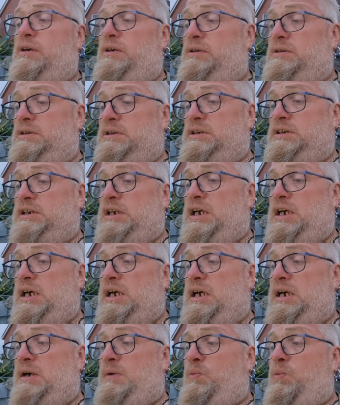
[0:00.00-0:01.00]
got
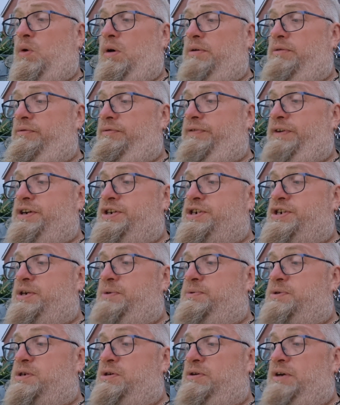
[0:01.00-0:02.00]
one fish
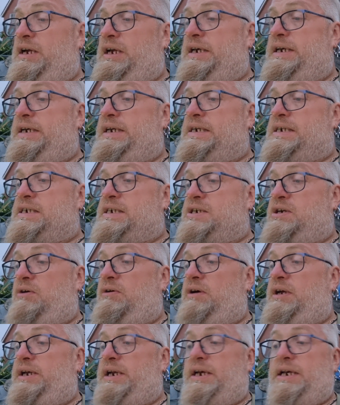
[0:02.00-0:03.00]
that was looking
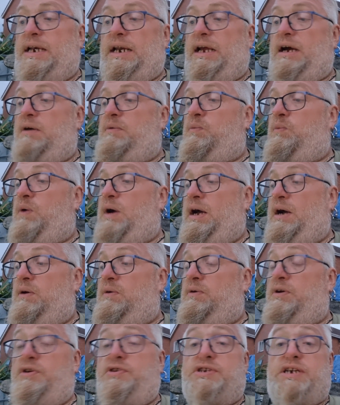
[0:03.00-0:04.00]
decidedly
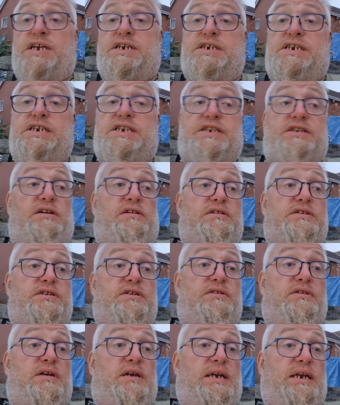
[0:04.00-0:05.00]
unwell, who's actually starting
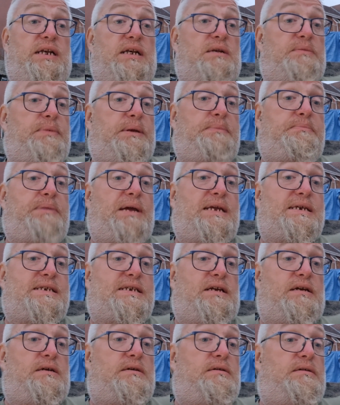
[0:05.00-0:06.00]
to look a little bit
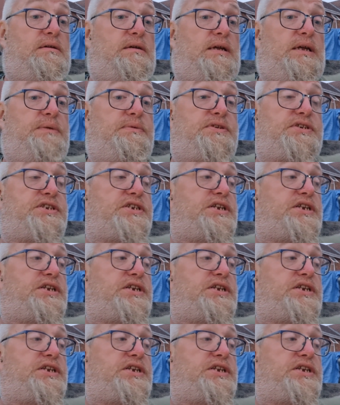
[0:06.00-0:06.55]
better. He was